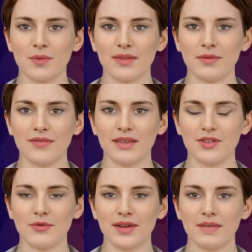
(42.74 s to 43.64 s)
With the
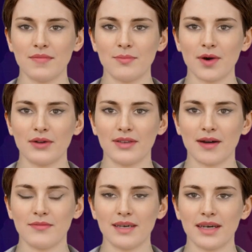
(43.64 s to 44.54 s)
victory,
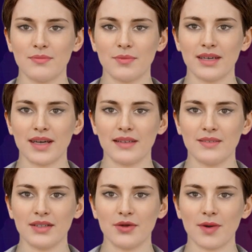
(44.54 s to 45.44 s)
Volkanovski
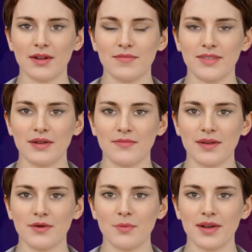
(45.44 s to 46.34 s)
retained the UFC
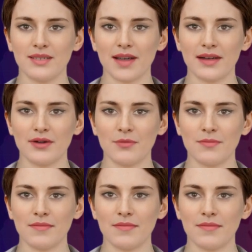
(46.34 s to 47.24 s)
featherweight
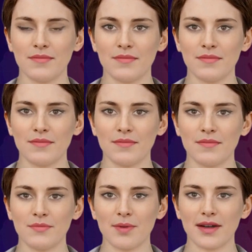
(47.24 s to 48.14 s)
title.
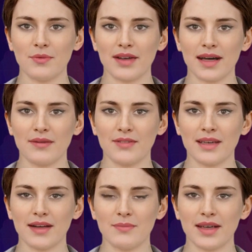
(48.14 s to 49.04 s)
Rodriguez
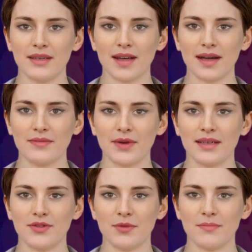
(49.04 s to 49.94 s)
came in as the
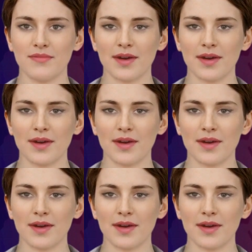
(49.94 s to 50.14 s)
interim